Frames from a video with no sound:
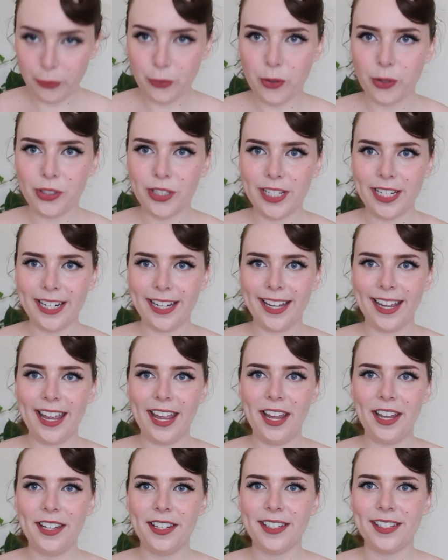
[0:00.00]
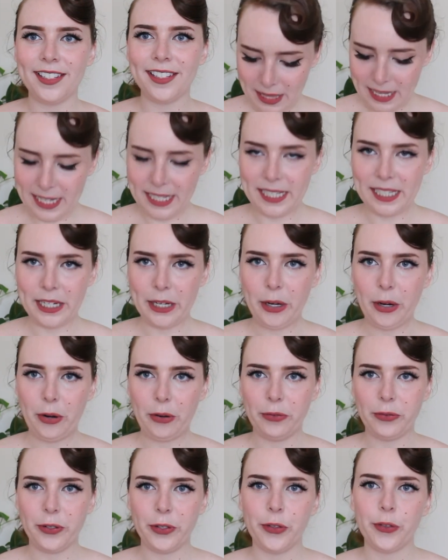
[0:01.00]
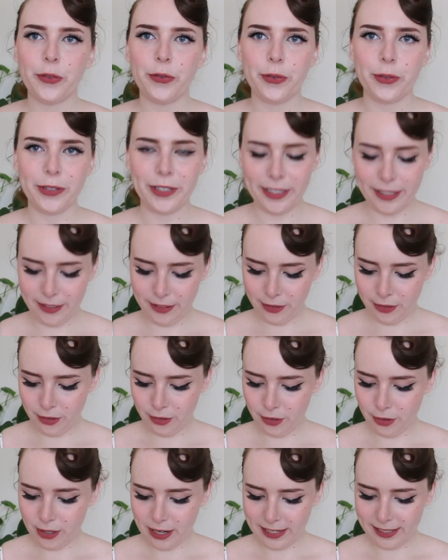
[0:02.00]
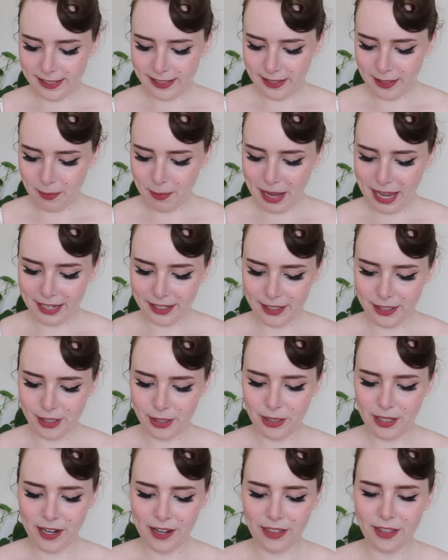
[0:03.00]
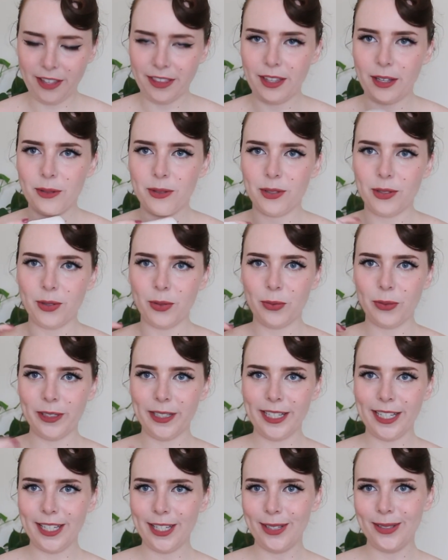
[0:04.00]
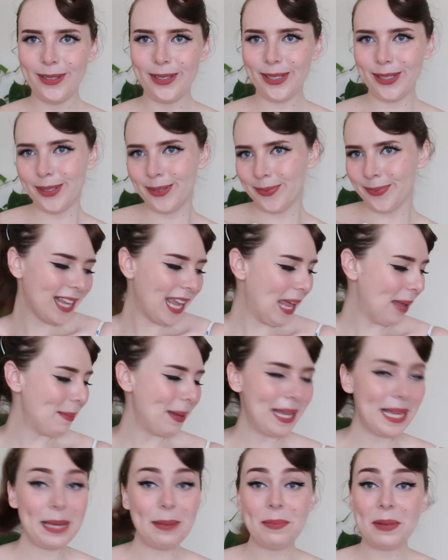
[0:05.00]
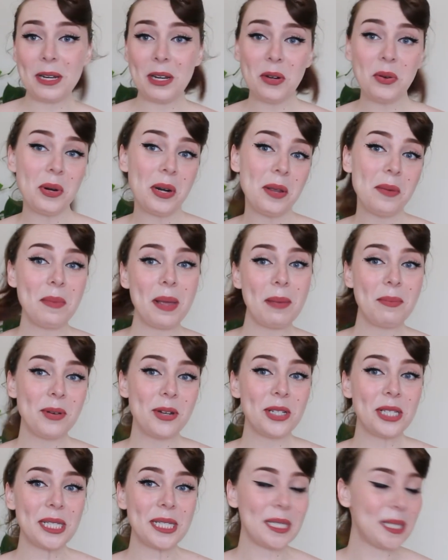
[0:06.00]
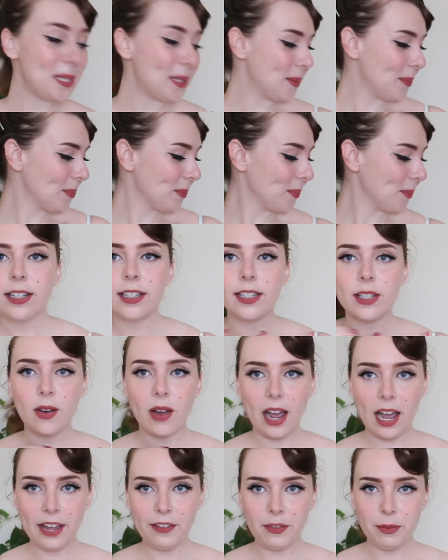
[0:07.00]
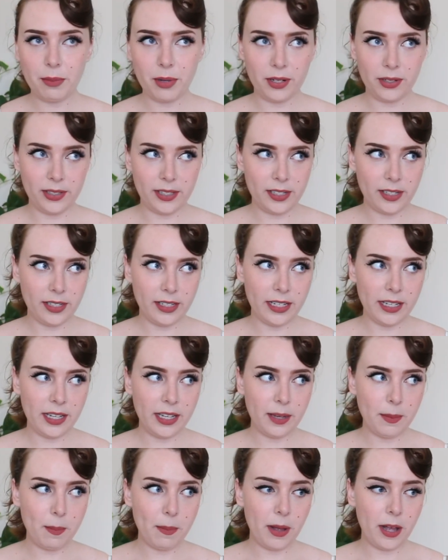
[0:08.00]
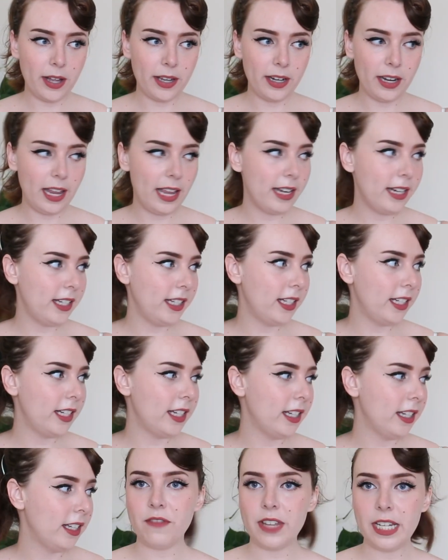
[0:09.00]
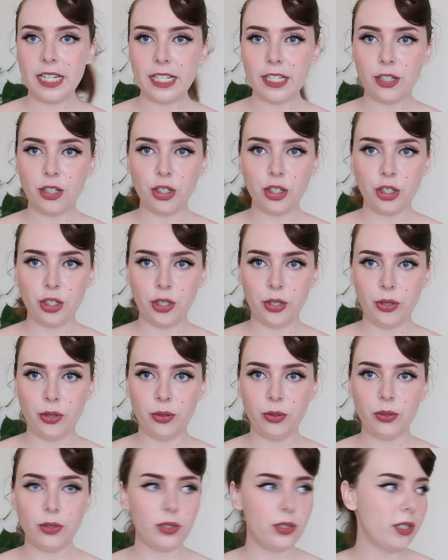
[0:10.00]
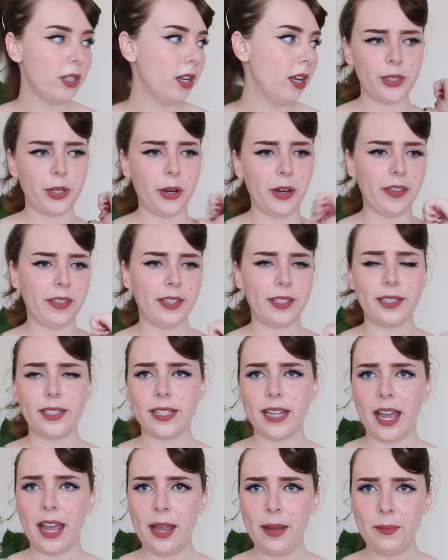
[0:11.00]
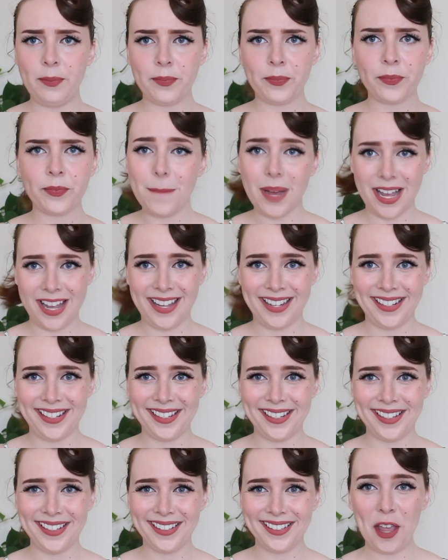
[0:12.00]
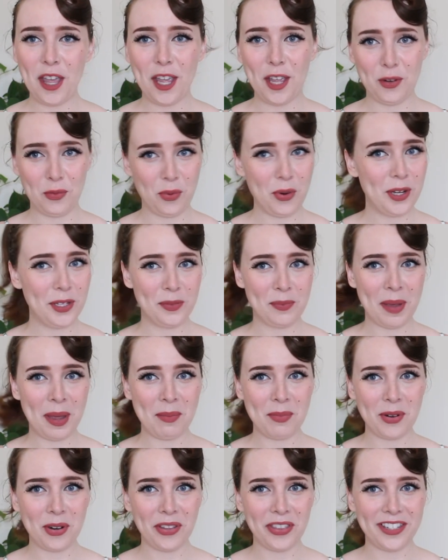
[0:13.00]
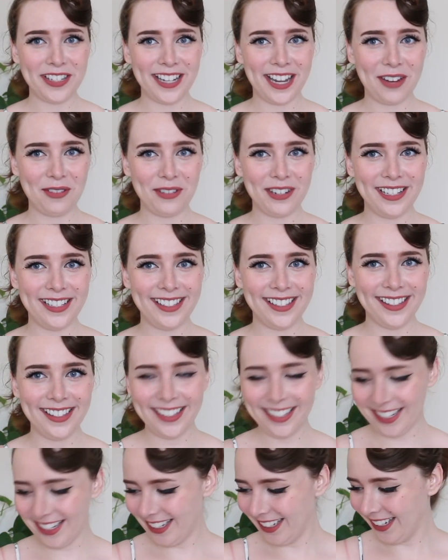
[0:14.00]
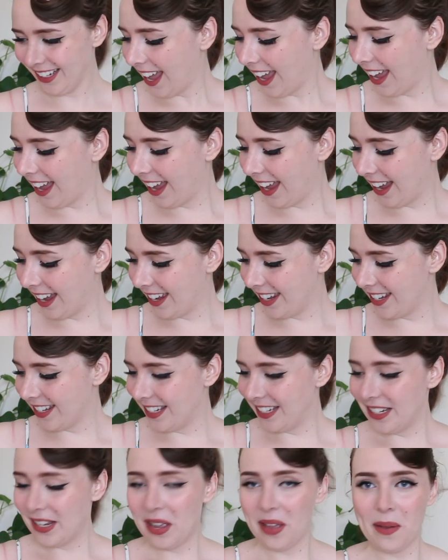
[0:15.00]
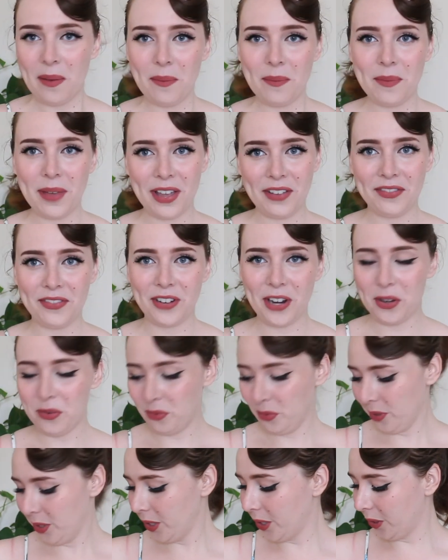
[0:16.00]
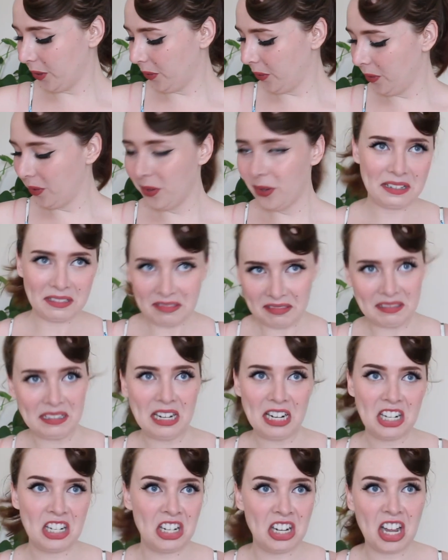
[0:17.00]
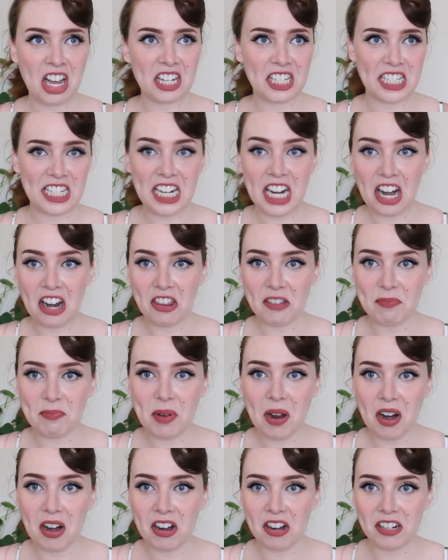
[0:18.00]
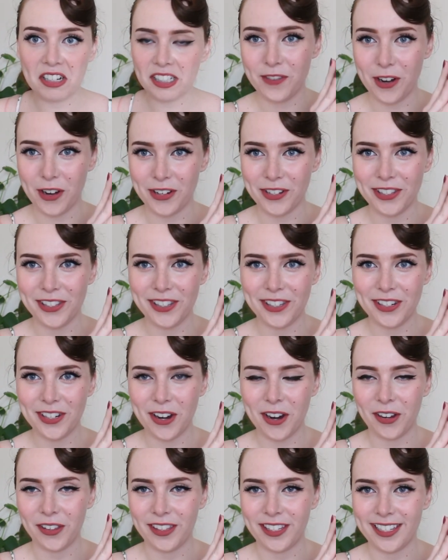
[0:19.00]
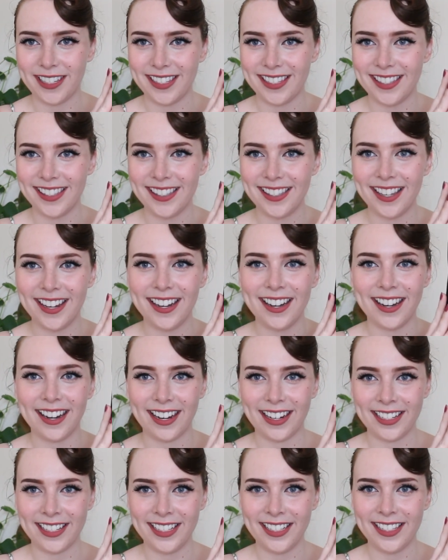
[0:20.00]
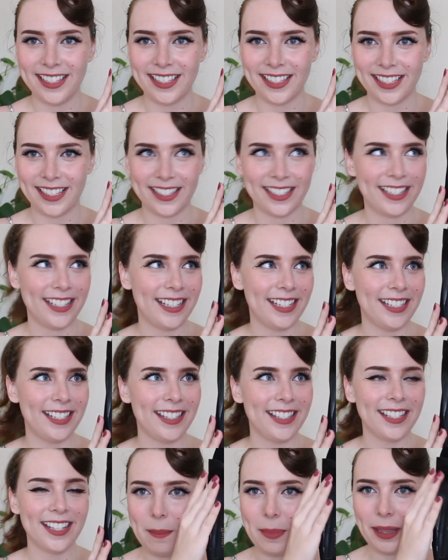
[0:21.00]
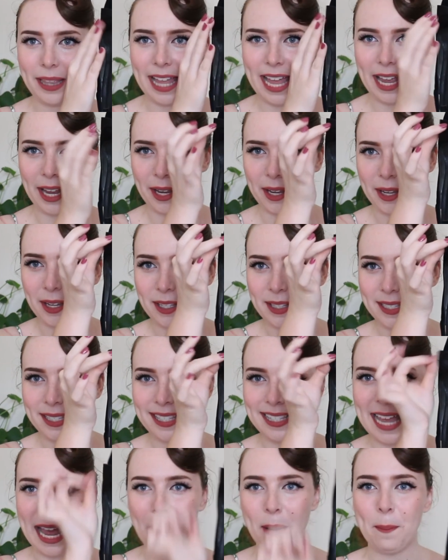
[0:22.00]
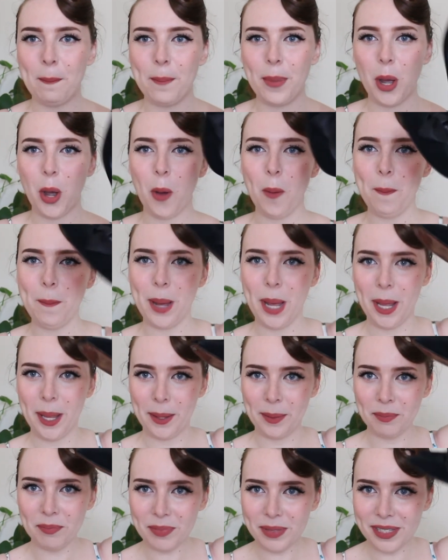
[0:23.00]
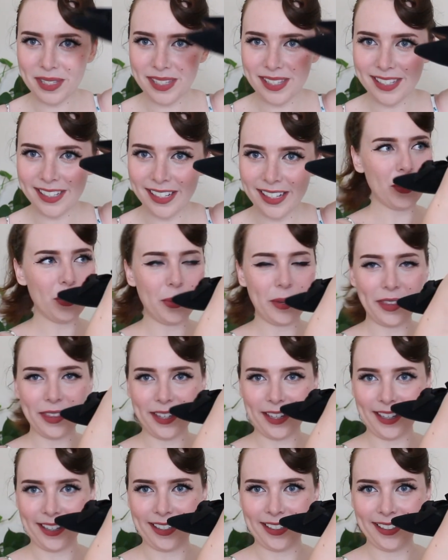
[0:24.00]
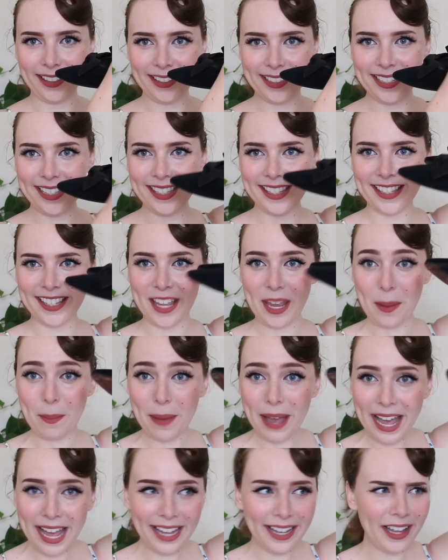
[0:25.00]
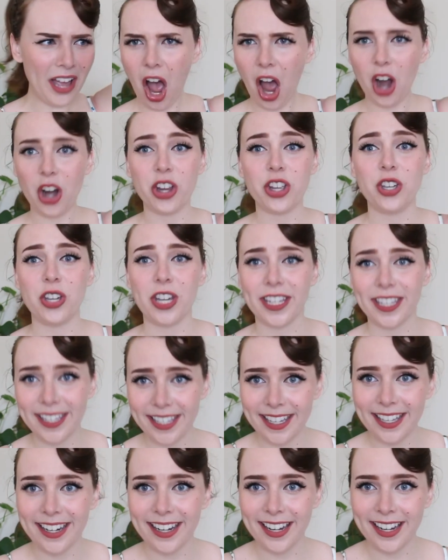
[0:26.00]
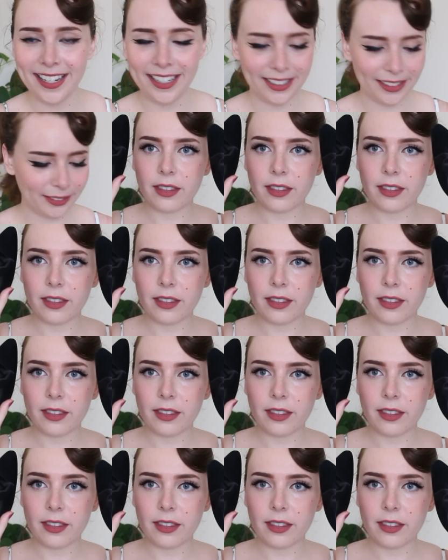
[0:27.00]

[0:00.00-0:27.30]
folded it and placed it over the folded dress in the package and I thought that was just really cute. I might keep it in one of my purses. So I haven't personally bought any vintage shoes during this time, but it was my birthday recently and my friend Rue knocked it out of the park. First are these 1960s black satin bow pumps with a slingback? Are you kidding?